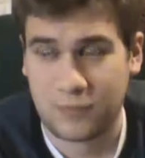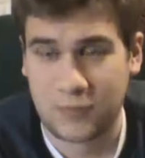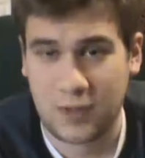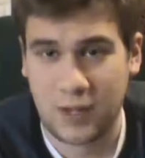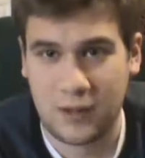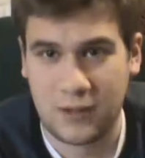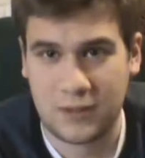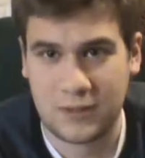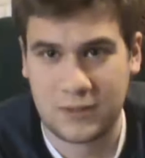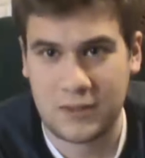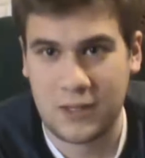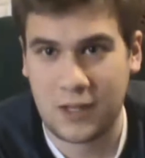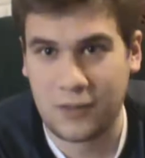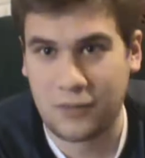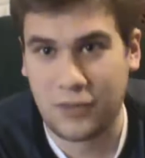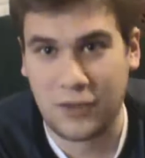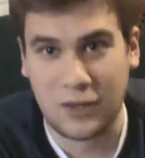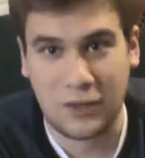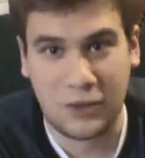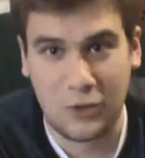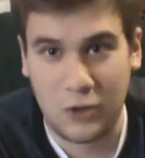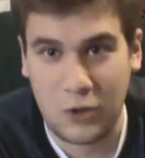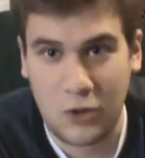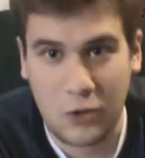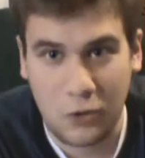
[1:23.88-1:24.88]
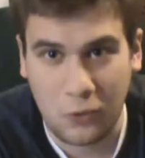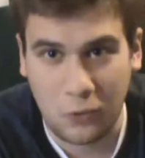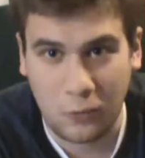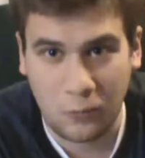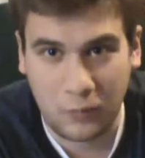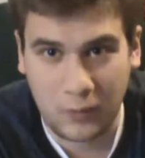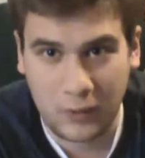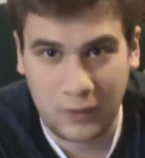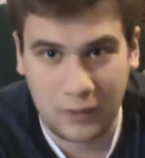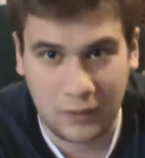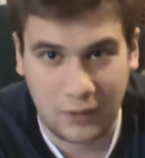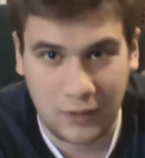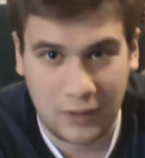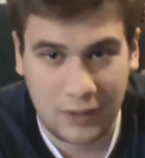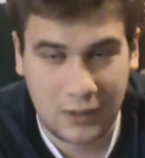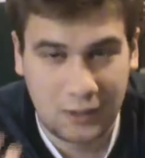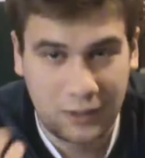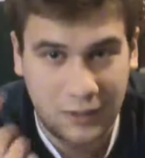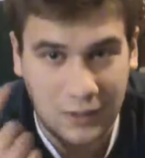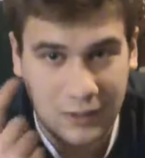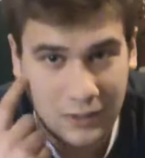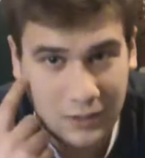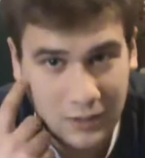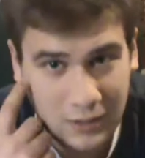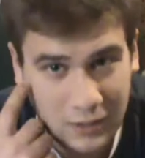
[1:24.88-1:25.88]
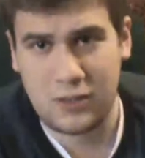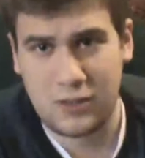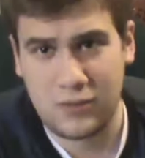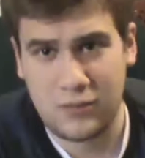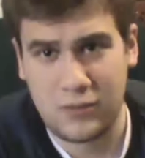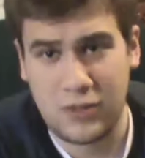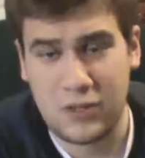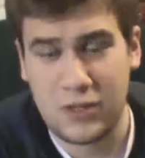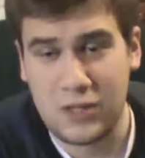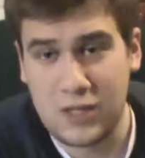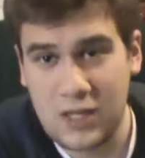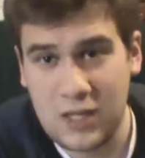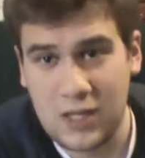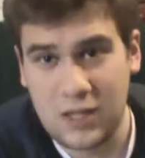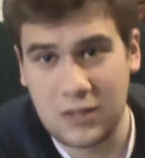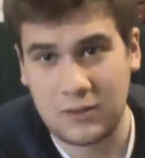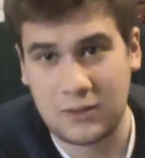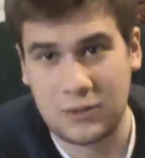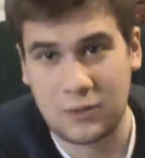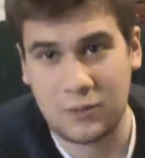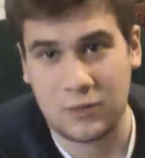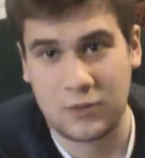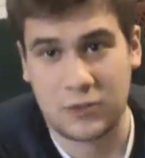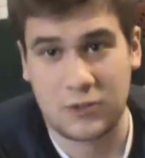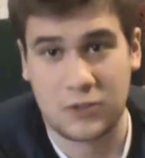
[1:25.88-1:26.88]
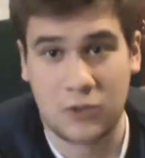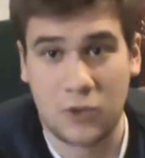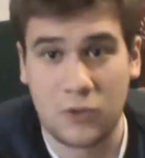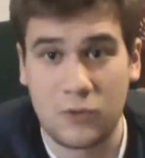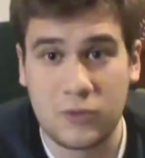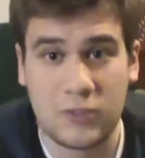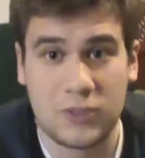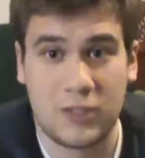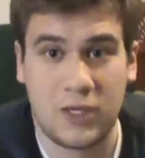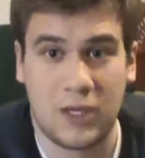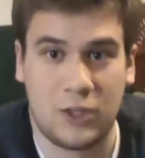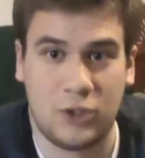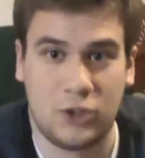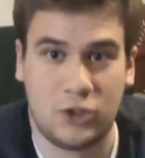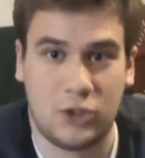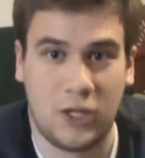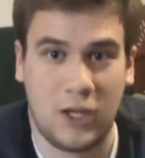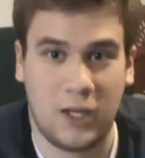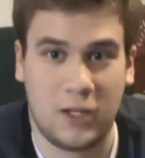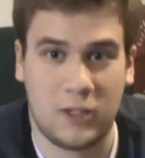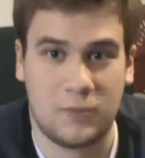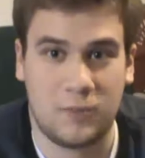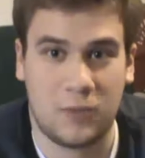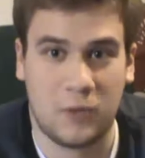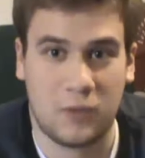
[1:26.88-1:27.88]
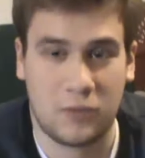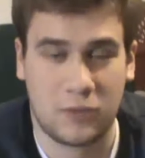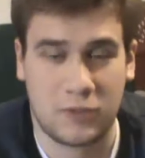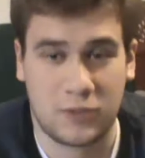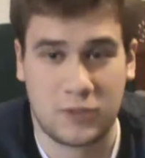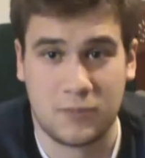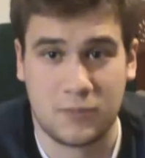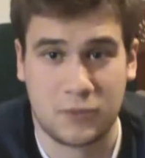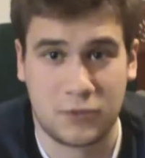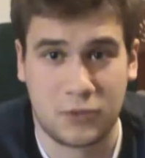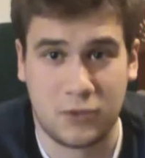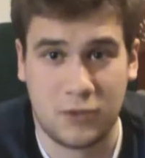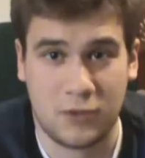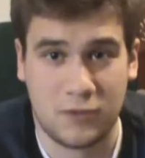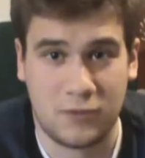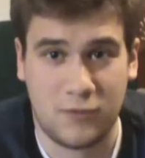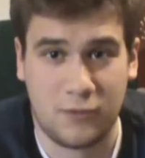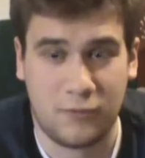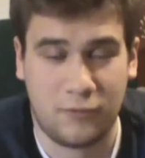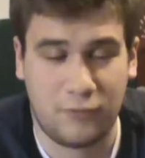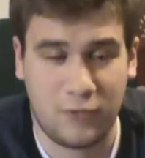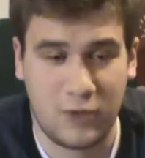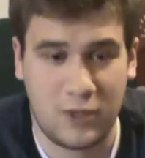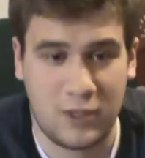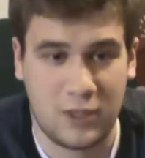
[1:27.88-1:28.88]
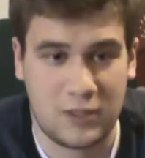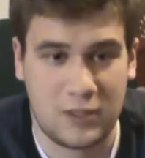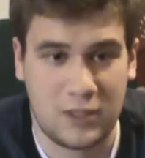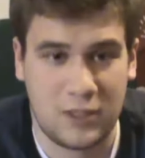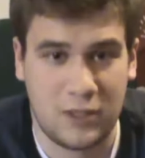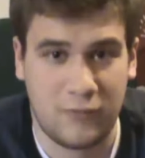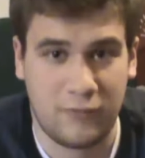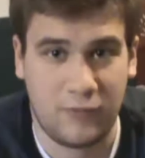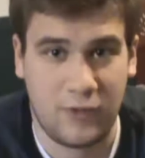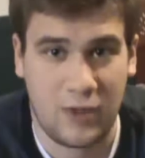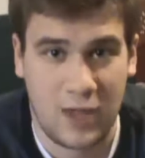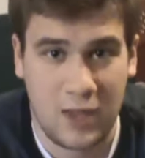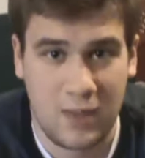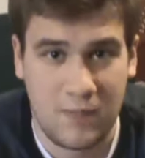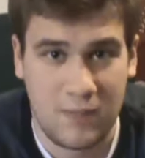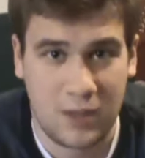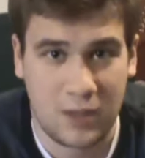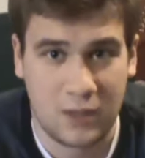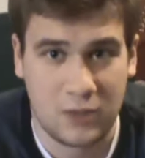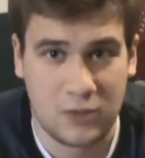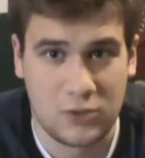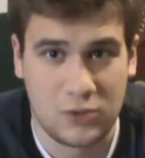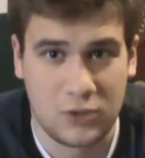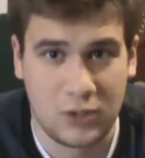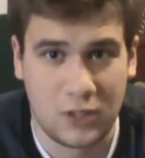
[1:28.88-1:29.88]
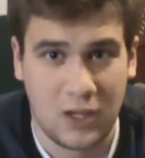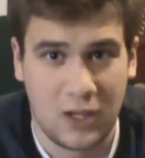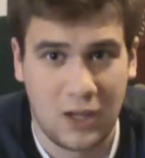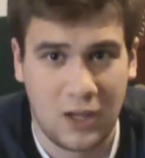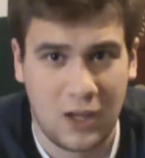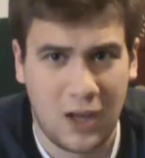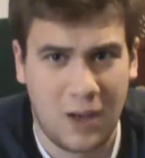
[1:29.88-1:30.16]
and it's nothing new, really. The need to associate Shakespeare with some sort of definitive image,